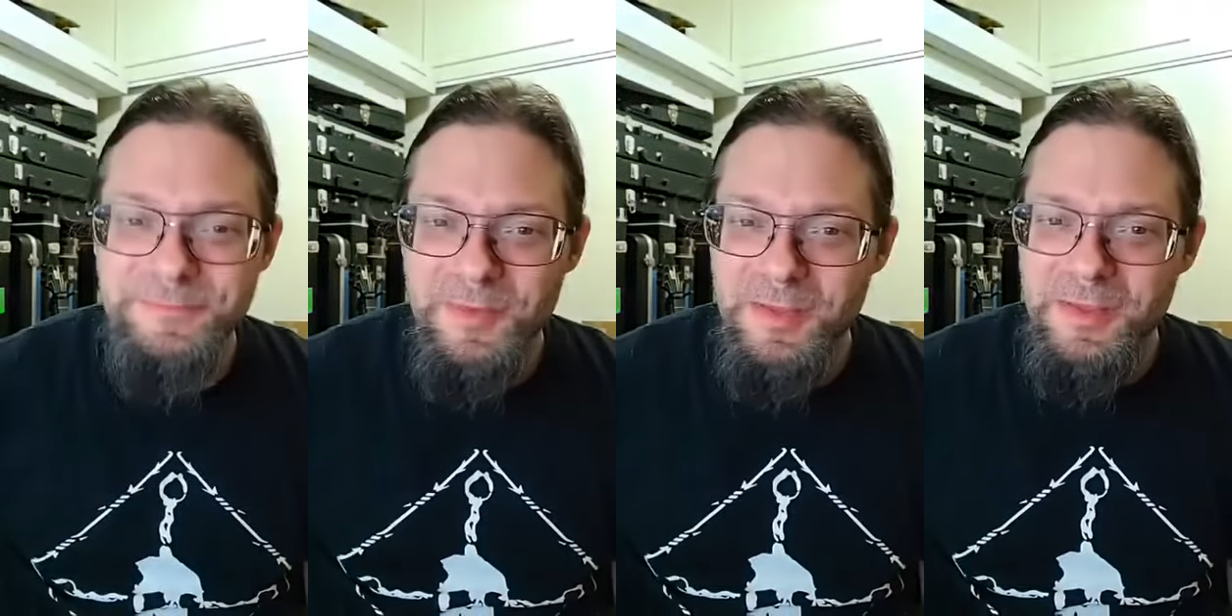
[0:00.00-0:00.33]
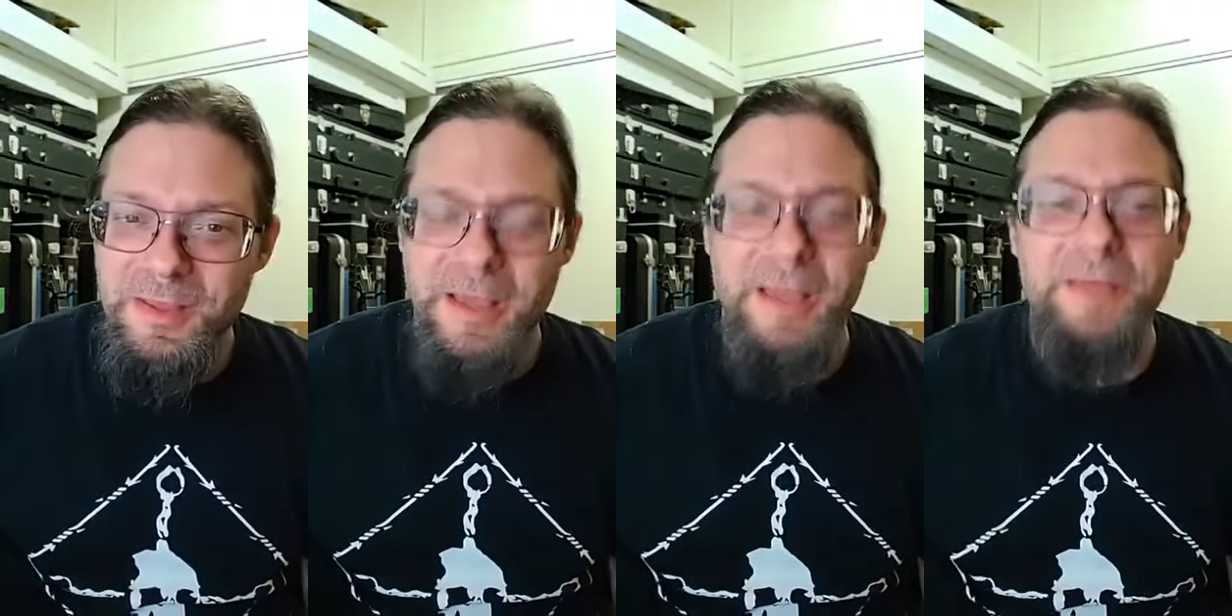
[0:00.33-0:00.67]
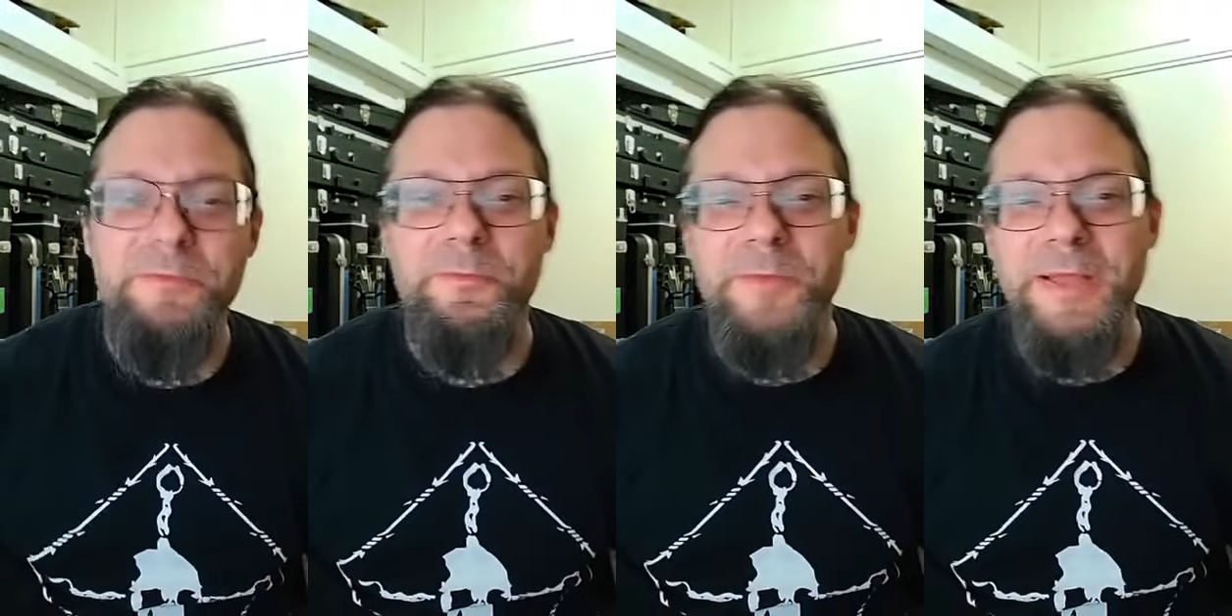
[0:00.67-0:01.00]

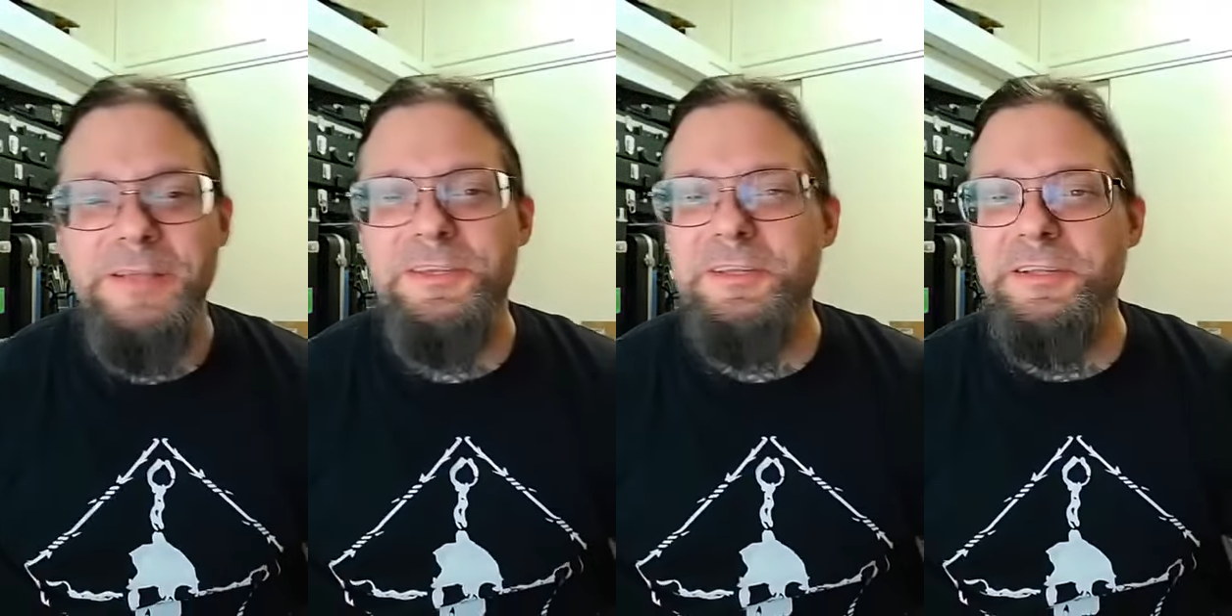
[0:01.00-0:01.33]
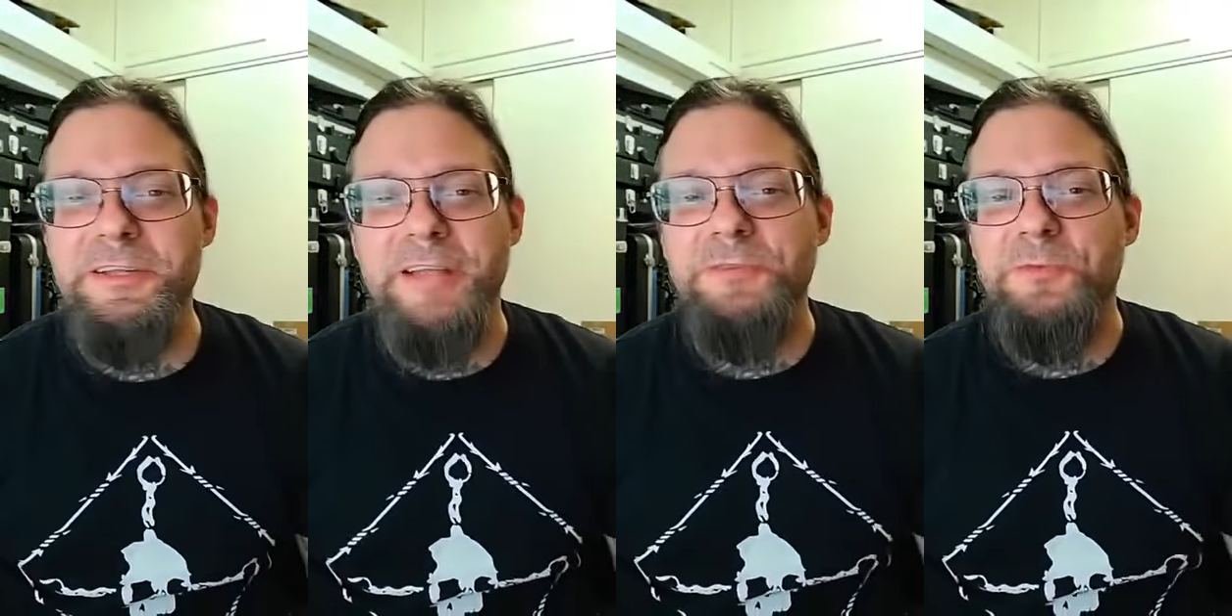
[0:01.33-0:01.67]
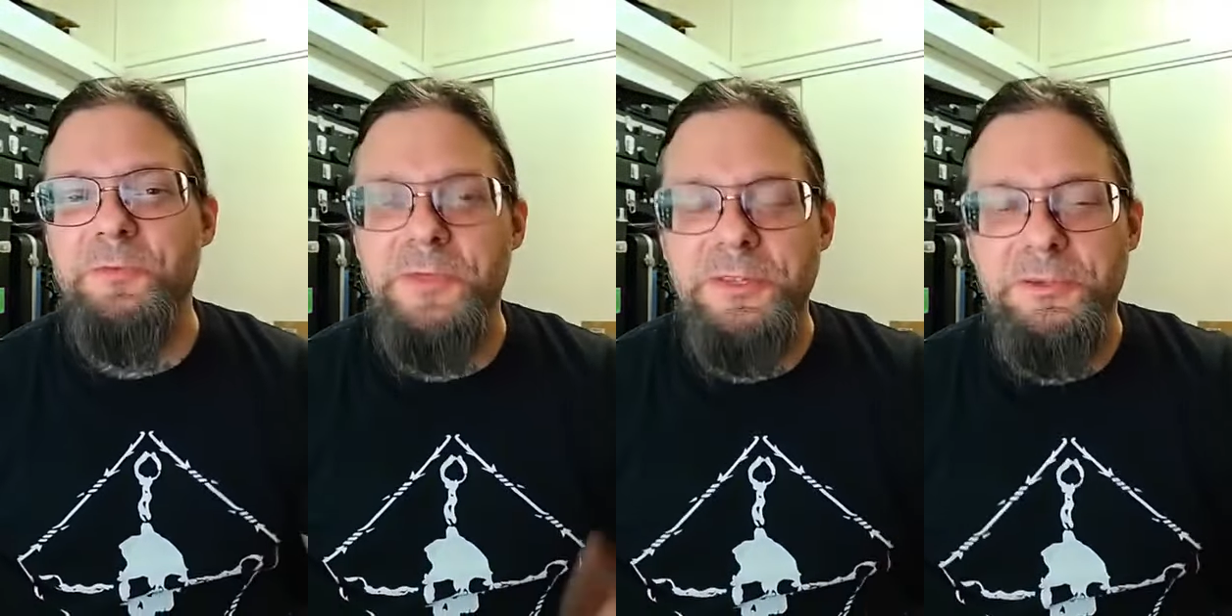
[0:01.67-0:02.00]
and basically that's what
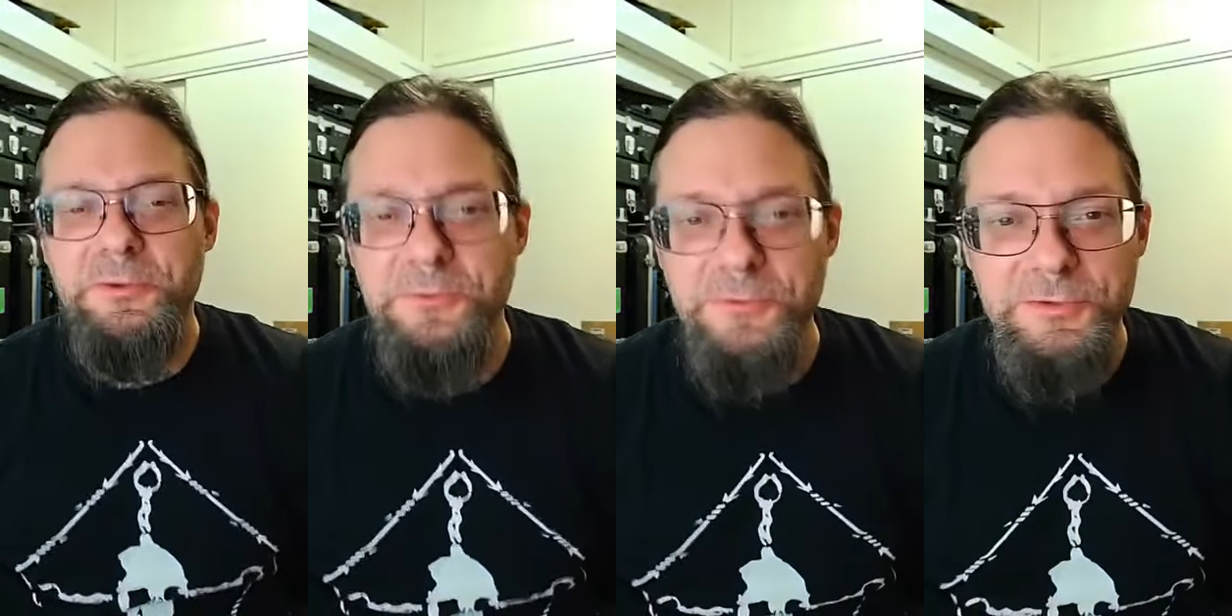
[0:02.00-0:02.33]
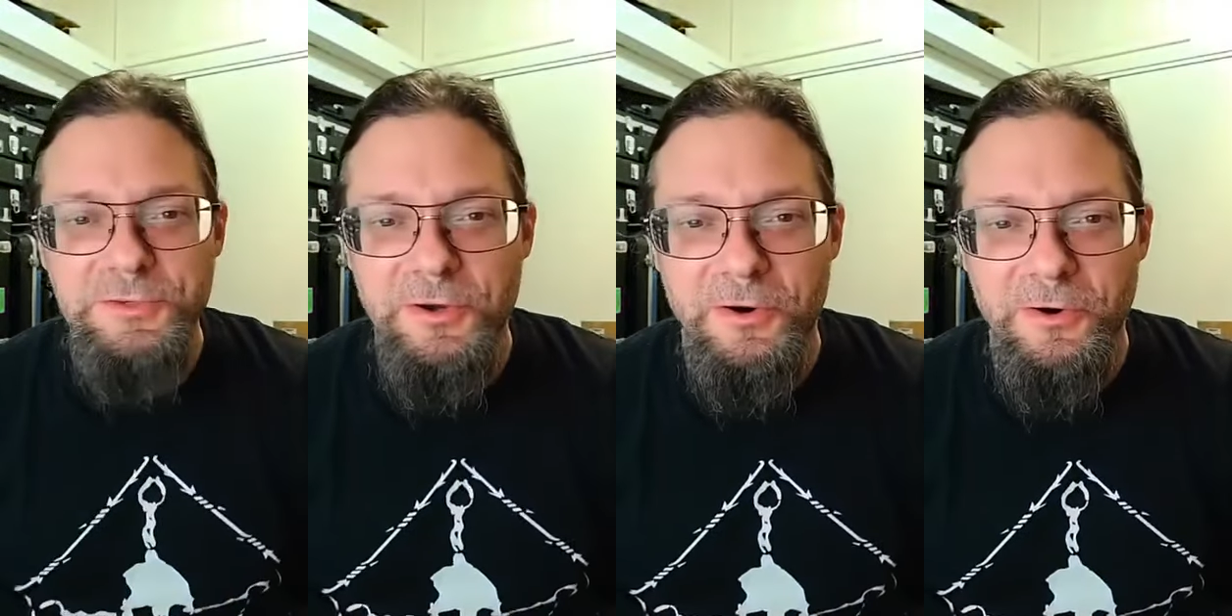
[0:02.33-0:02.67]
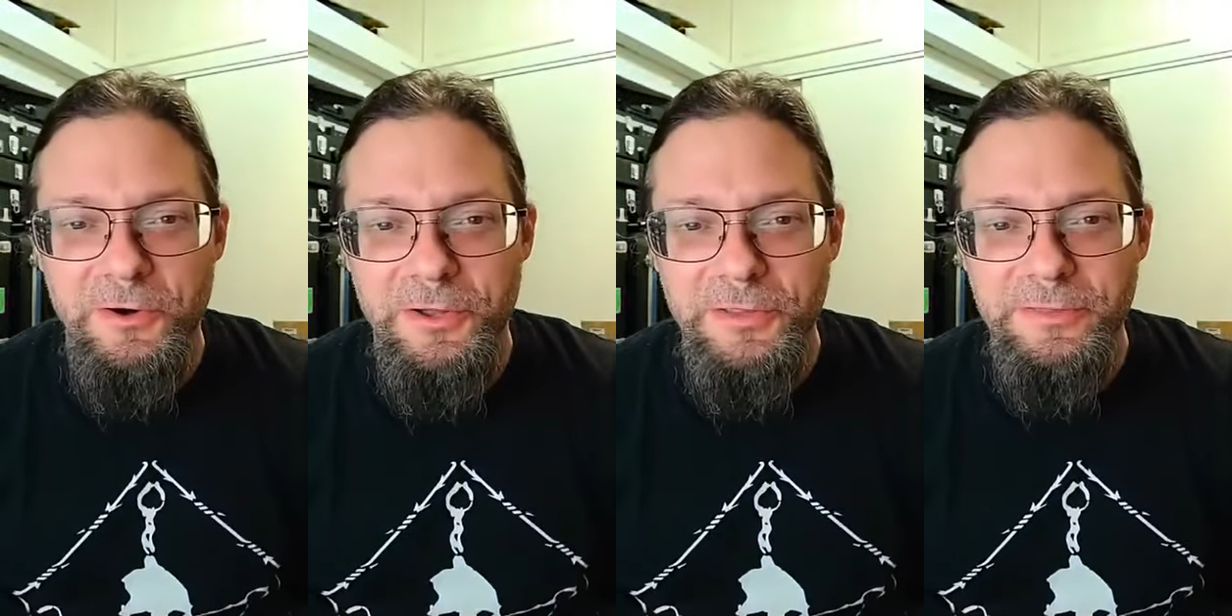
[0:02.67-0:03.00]
we used
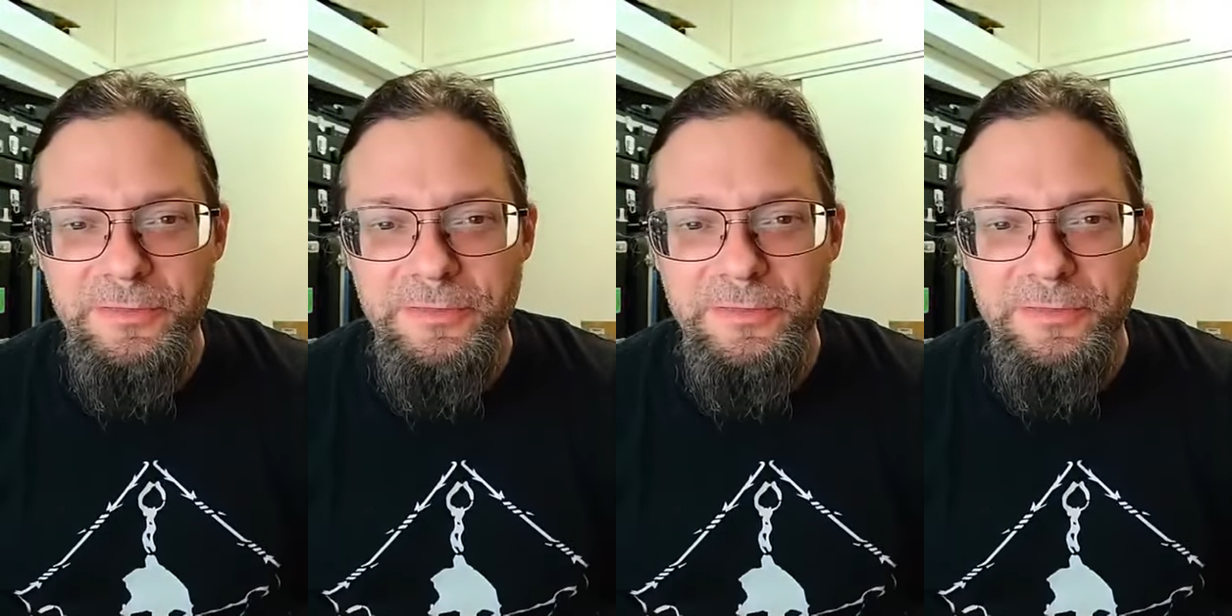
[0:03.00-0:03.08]
on,